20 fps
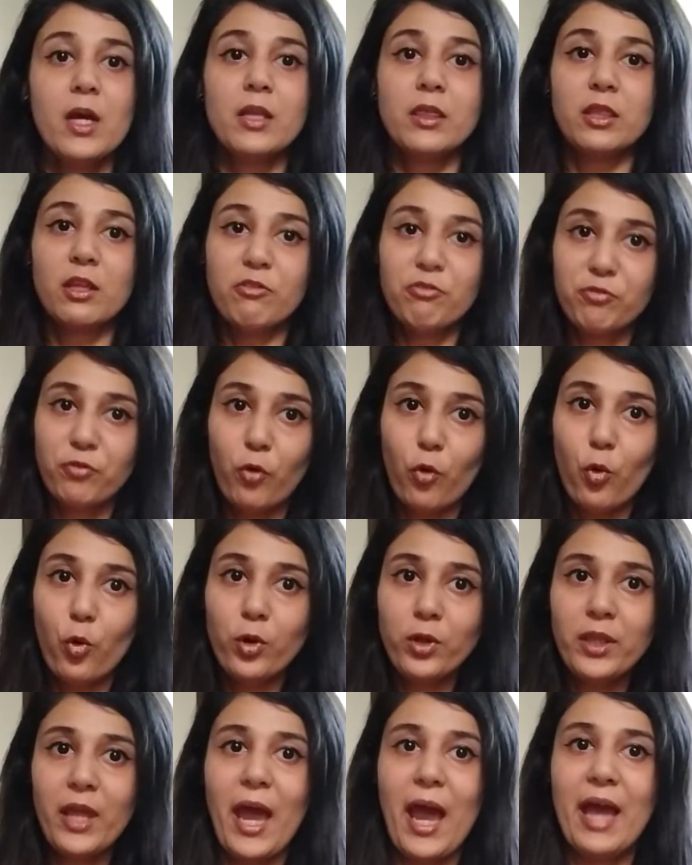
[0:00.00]
The
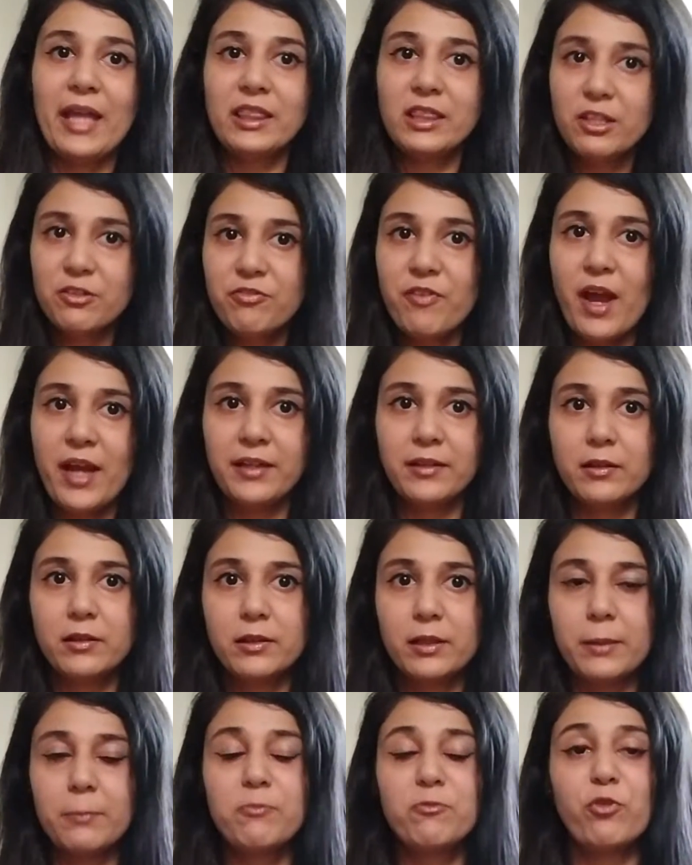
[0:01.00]
fourth and the final
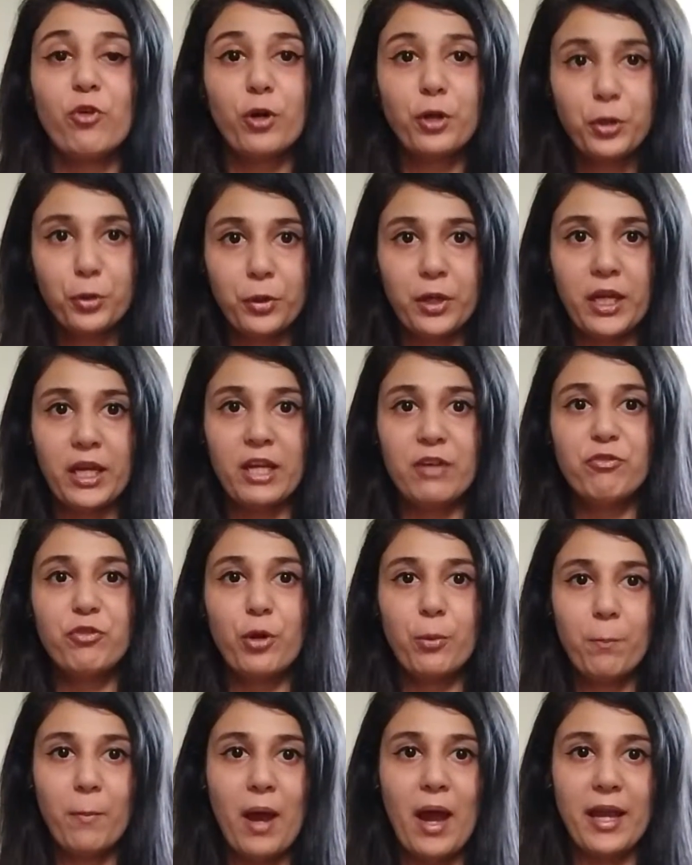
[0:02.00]
tip for today
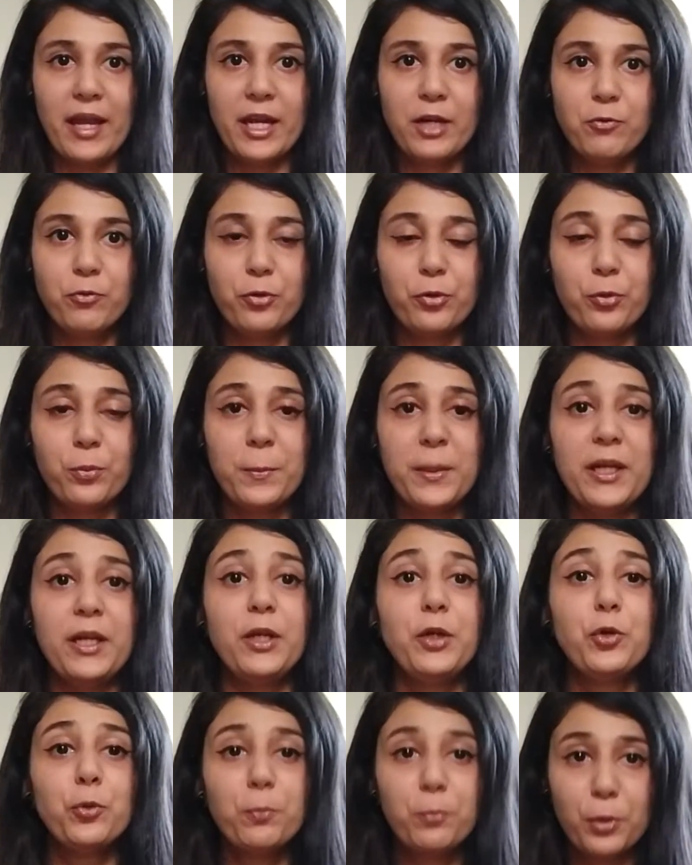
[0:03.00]
from my end would
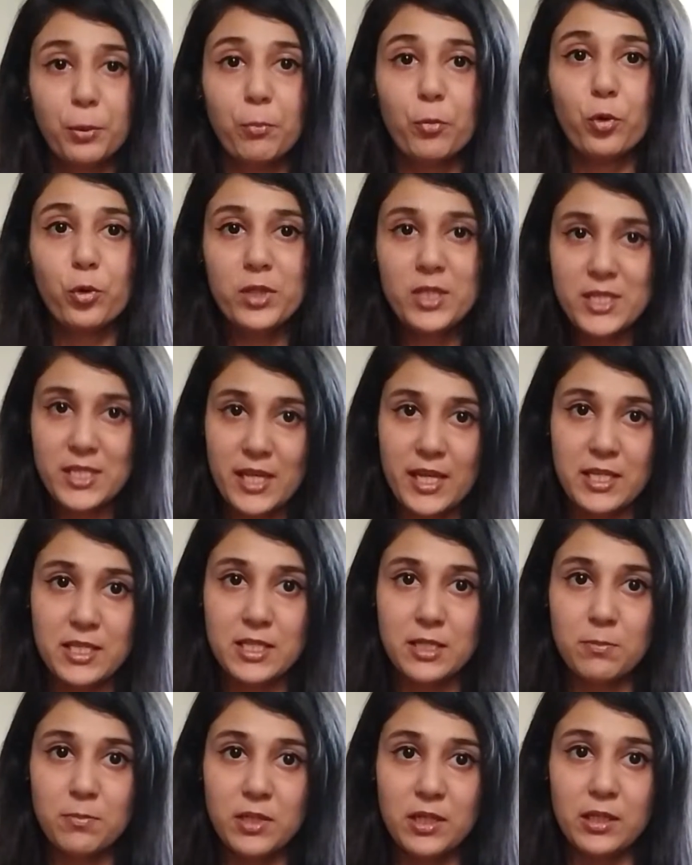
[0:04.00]
be to promote
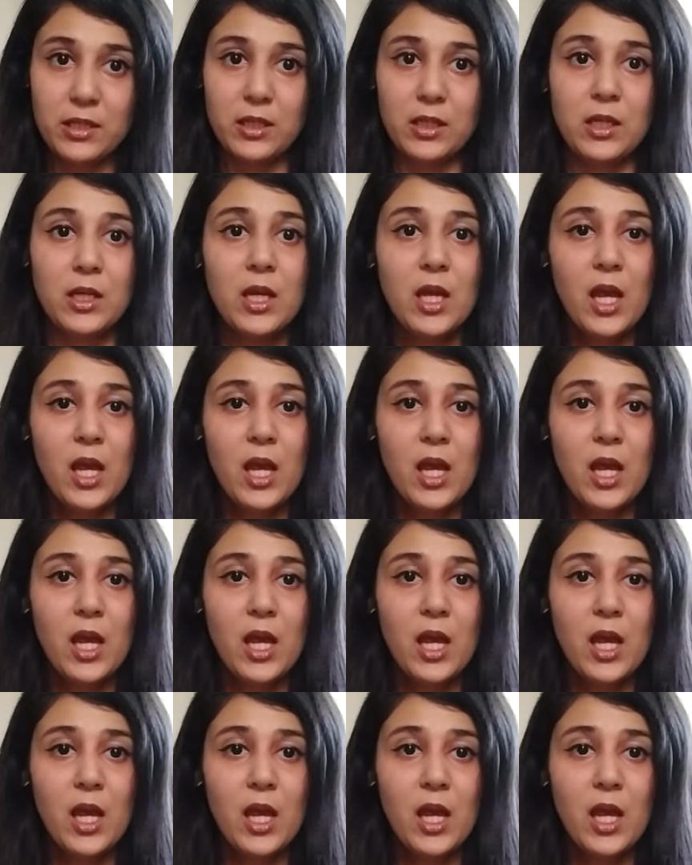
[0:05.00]
sensibly.